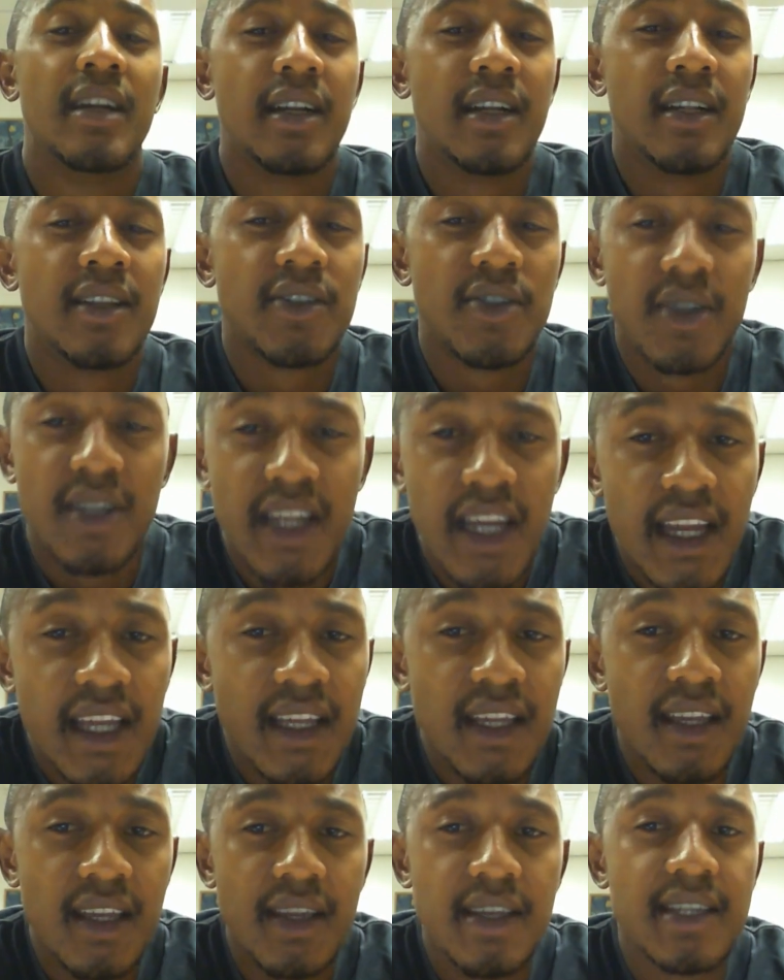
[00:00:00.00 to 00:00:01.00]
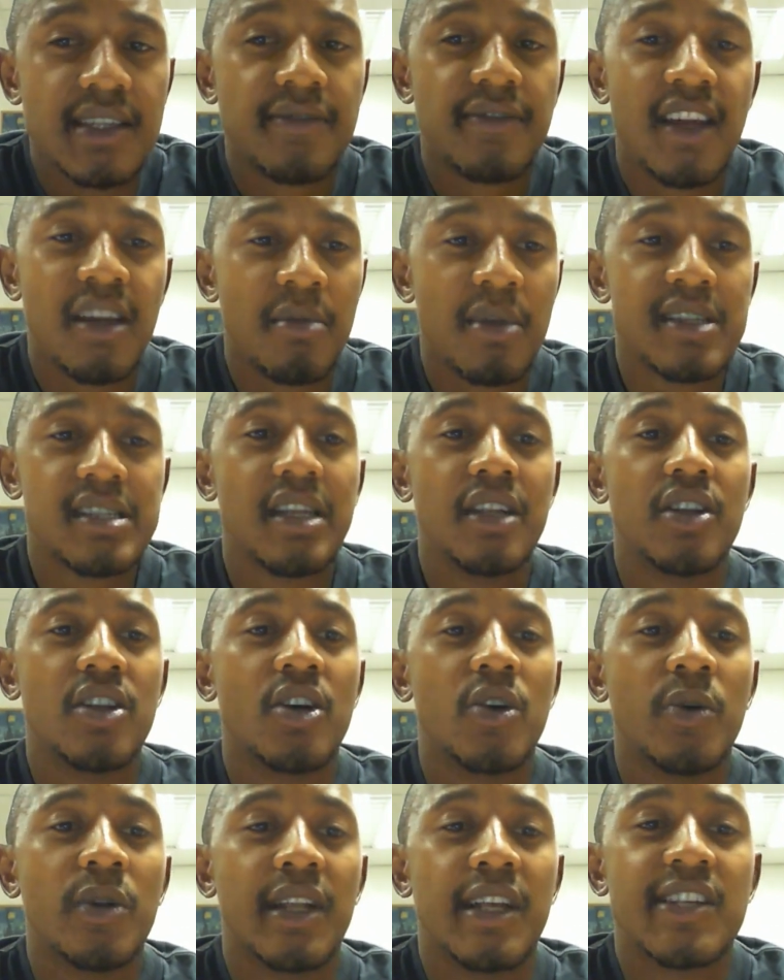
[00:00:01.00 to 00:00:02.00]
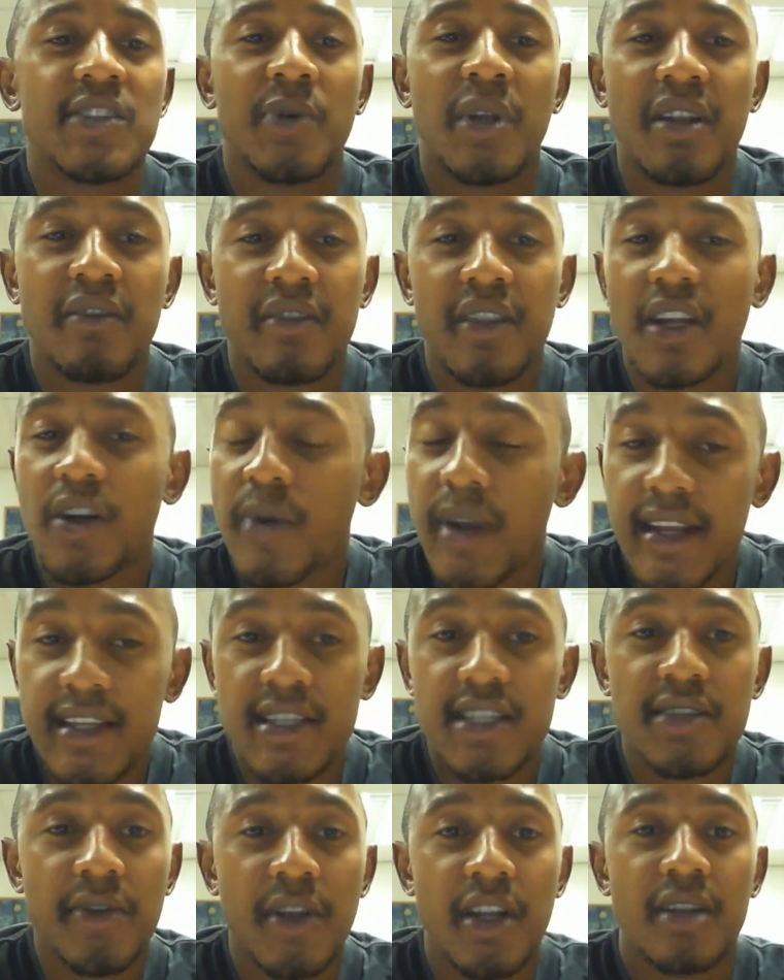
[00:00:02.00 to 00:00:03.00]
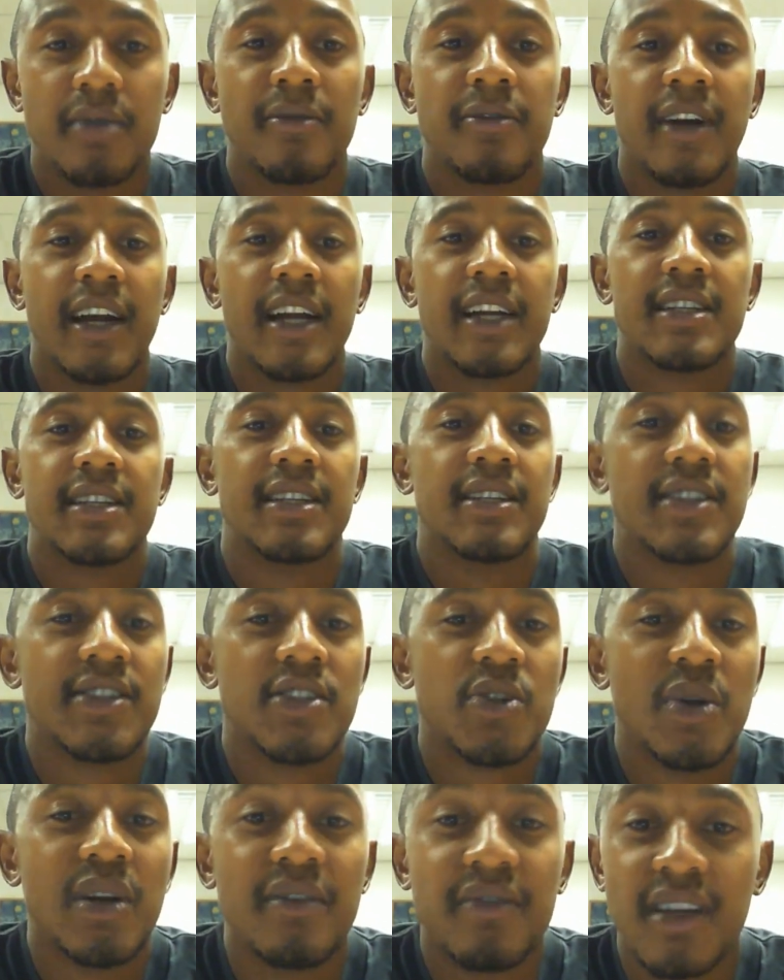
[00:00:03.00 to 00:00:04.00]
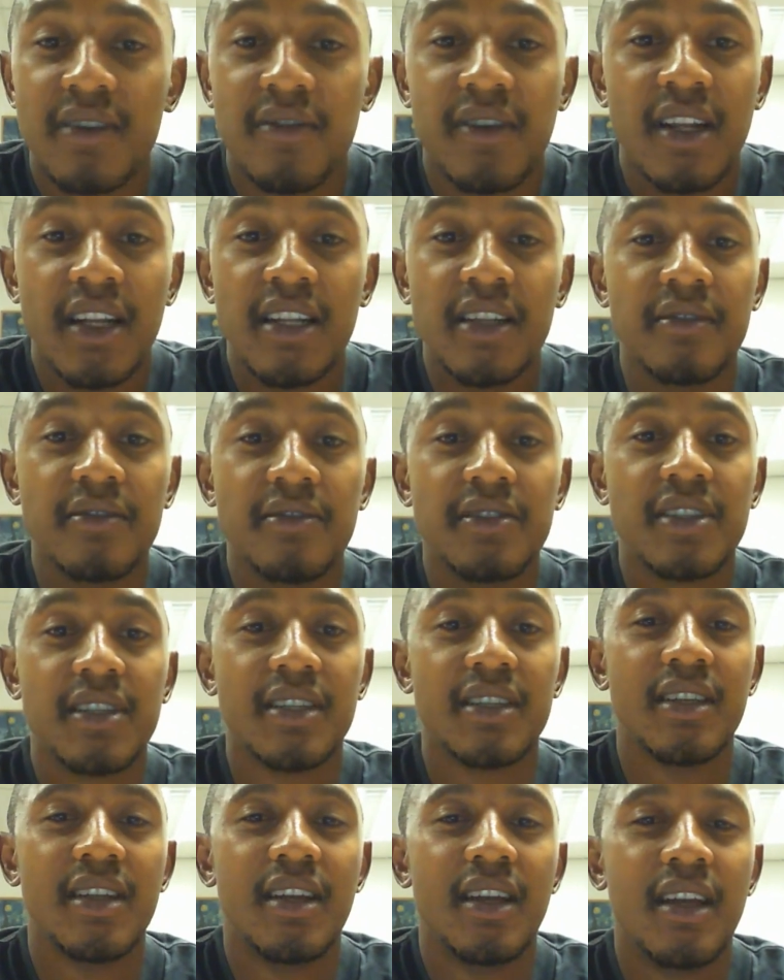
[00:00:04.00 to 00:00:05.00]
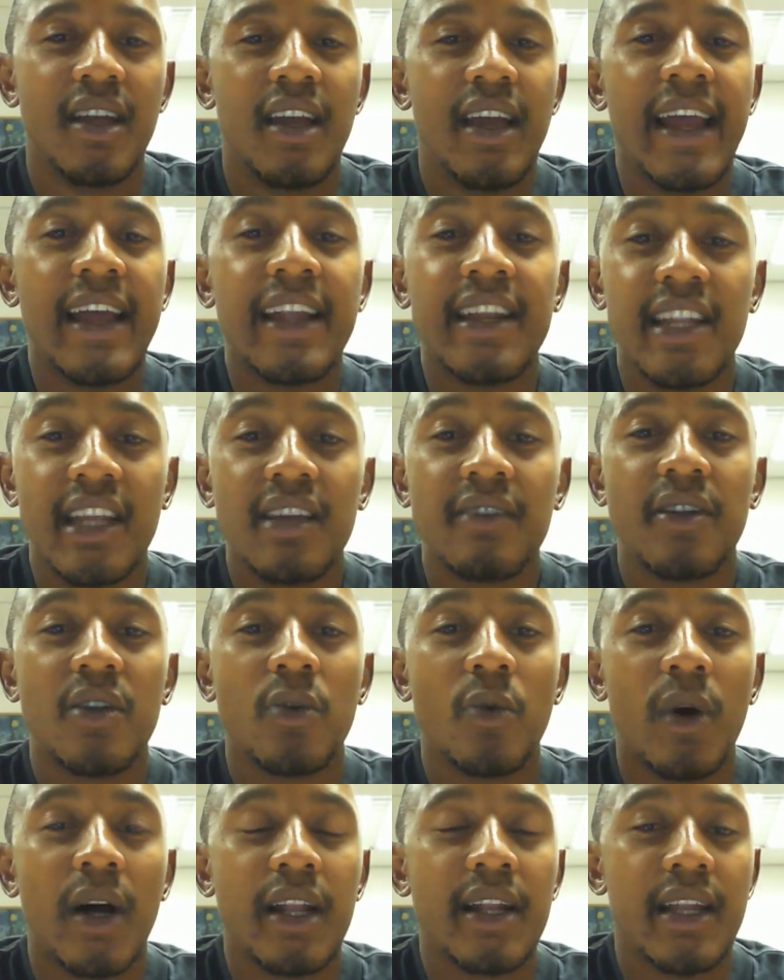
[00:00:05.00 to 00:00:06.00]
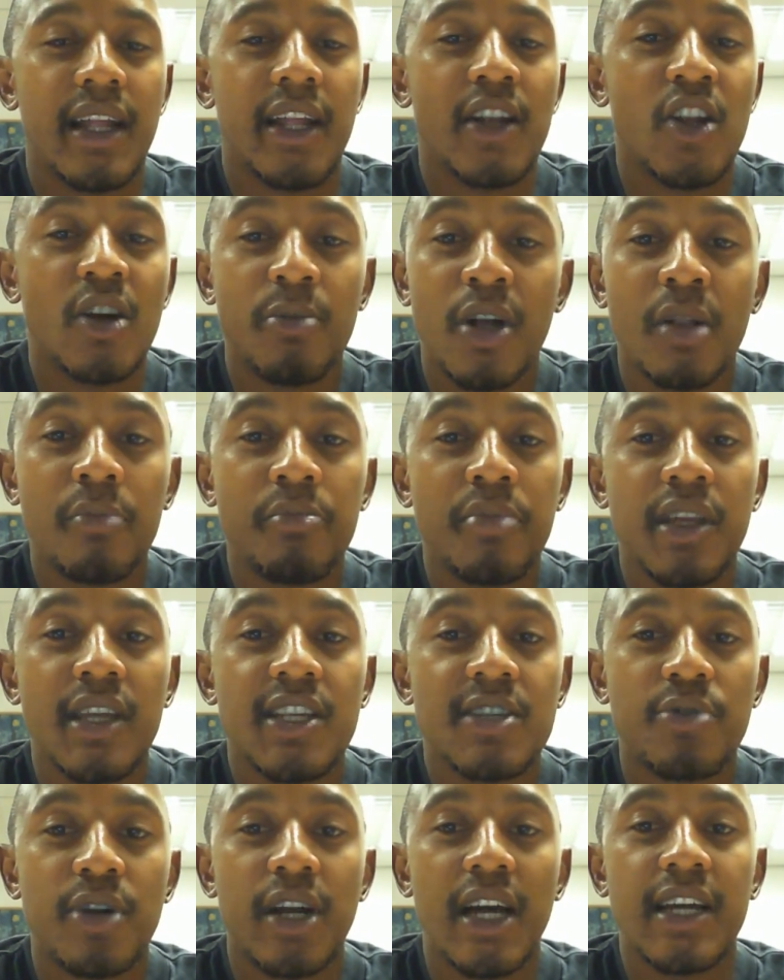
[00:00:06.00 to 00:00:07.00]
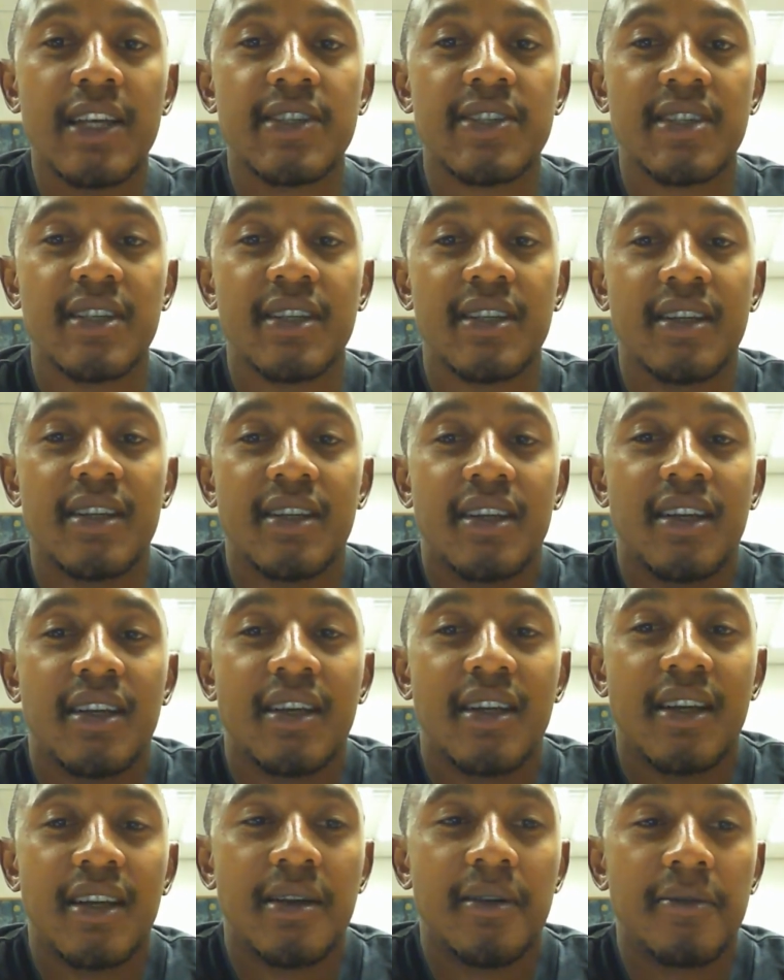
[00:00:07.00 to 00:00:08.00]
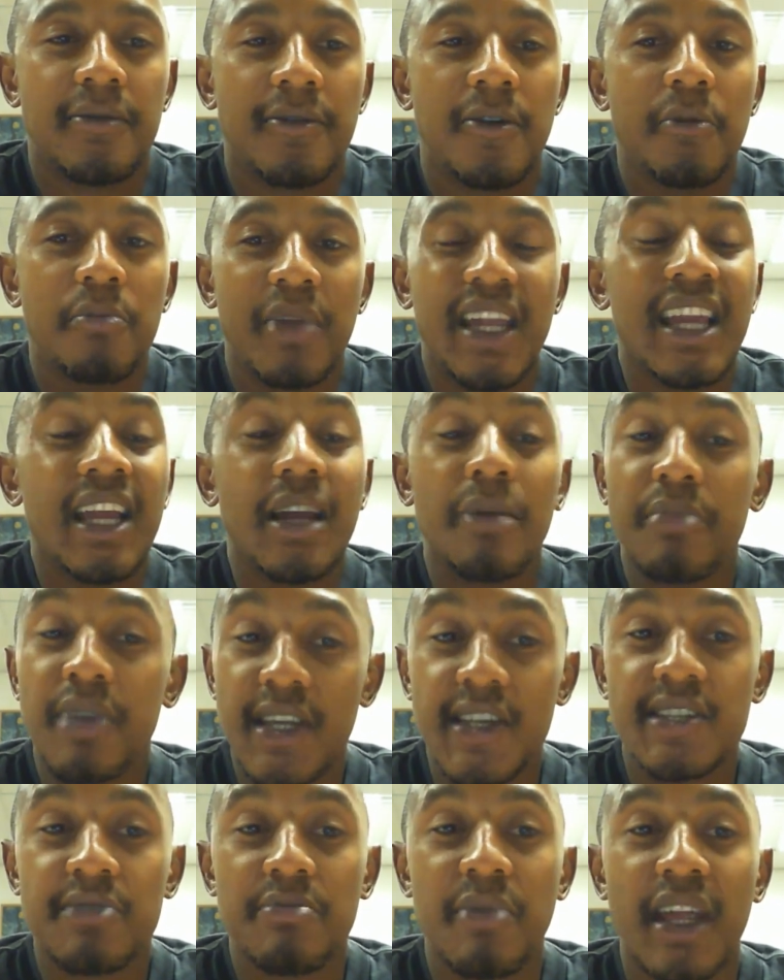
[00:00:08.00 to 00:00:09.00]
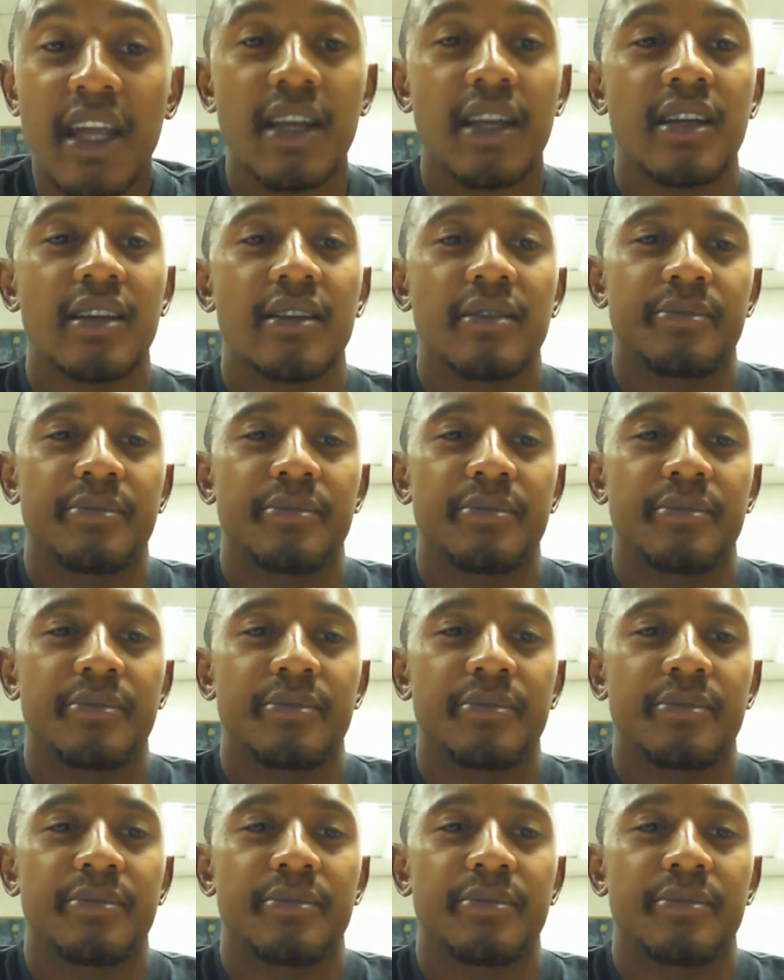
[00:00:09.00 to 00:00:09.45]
Today, he is famously known as one of the greatest freedom fighters to have ever lived, and he even won a Nobel Peace Prize for being a peacemaker.